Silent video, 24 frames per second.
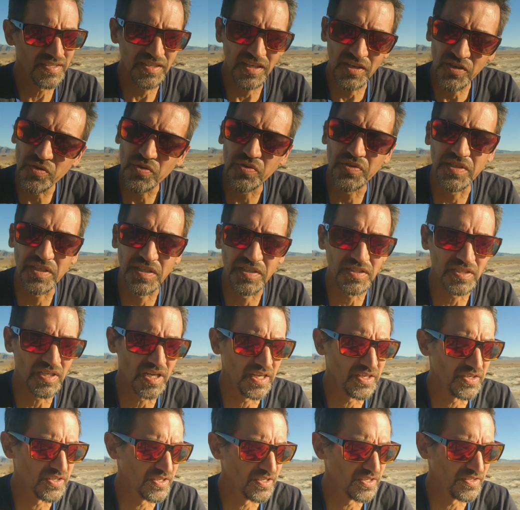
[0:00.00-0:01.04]
interesting
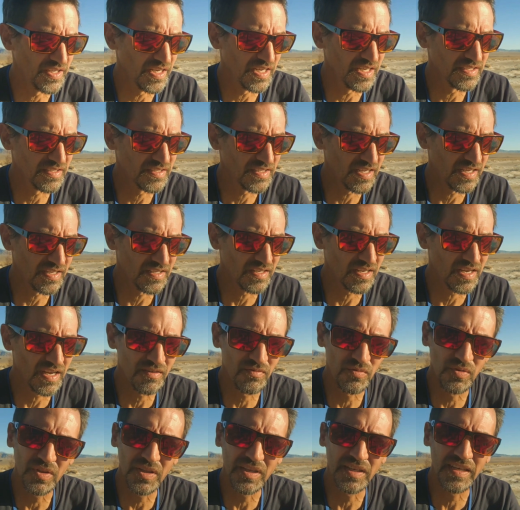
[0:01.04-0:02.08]
side to her that I
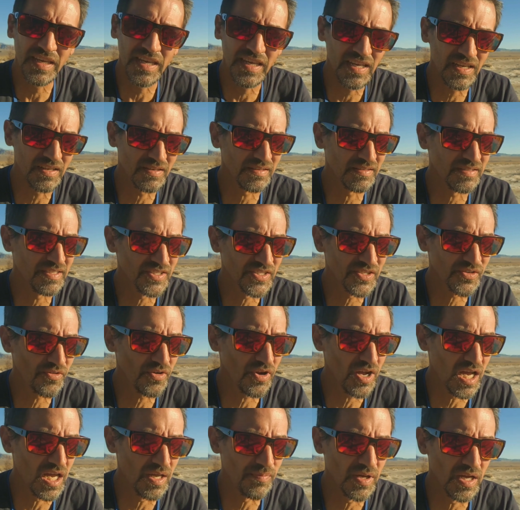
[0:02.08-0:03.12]
really can't
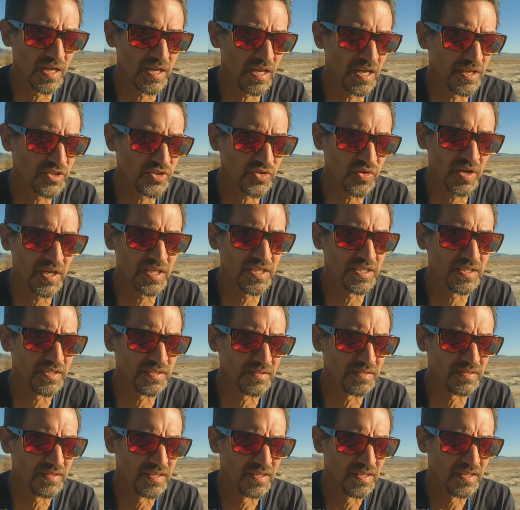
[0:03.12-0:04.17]
describe. I try
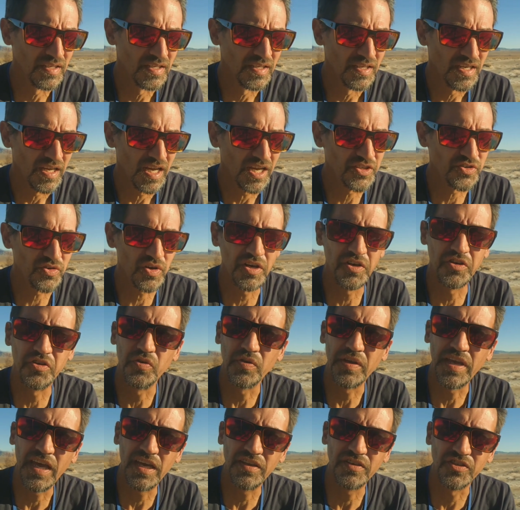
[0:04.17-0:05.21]
to
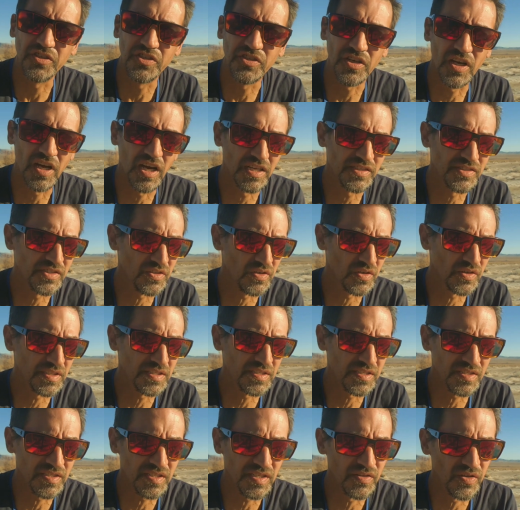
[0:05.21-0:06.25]
do candid shots. You'll
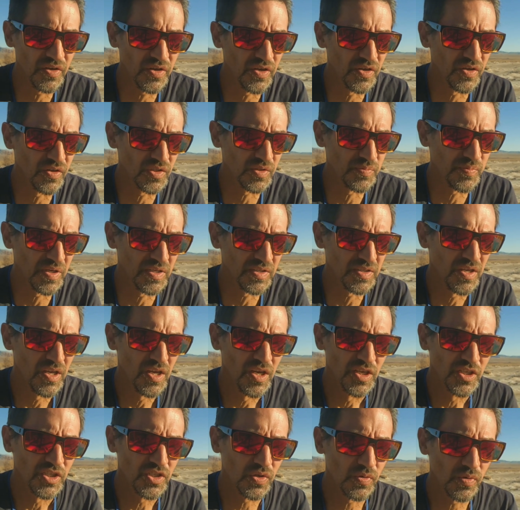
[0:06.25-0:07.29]
get to see those, but
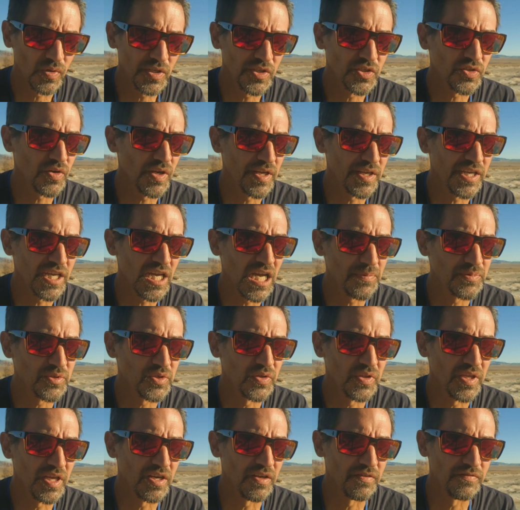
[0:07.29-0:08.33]
to really try and
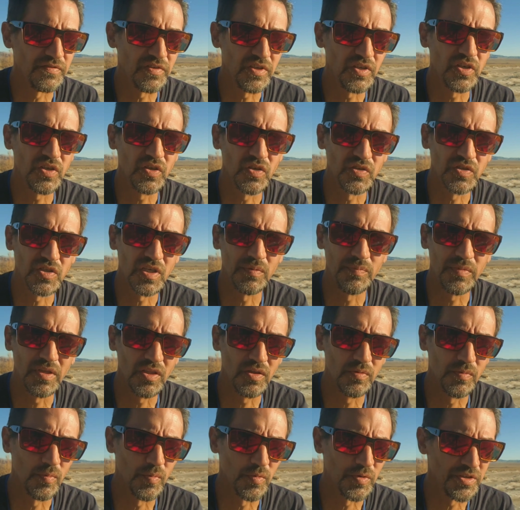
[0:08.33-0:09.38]
capture that on video is going to be a
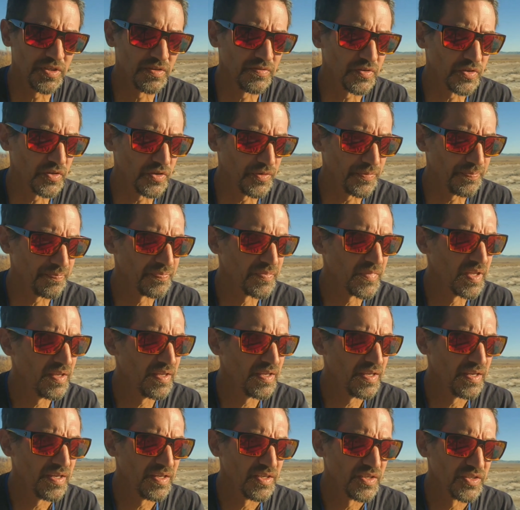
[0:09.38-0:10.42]
little bit more difficult.
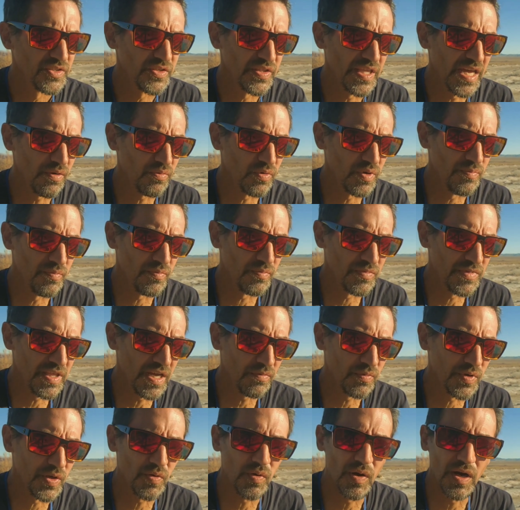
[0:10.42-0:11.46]
So
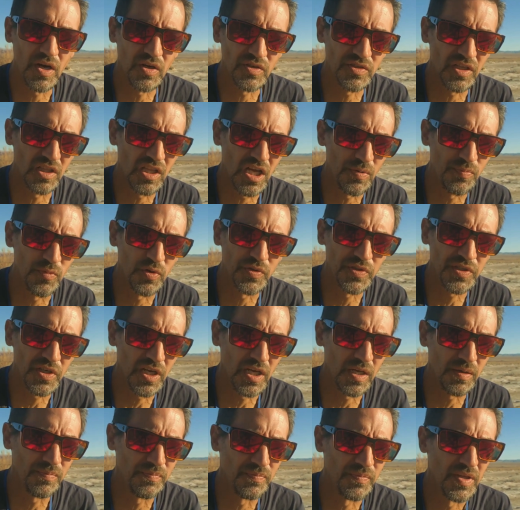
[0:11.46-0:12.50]
that requires a lot more
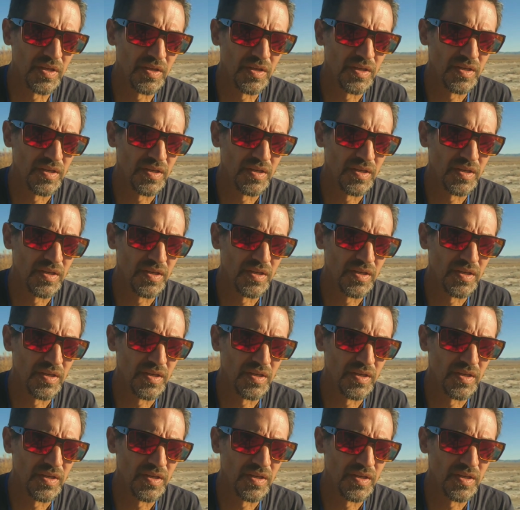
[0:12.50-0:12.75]
time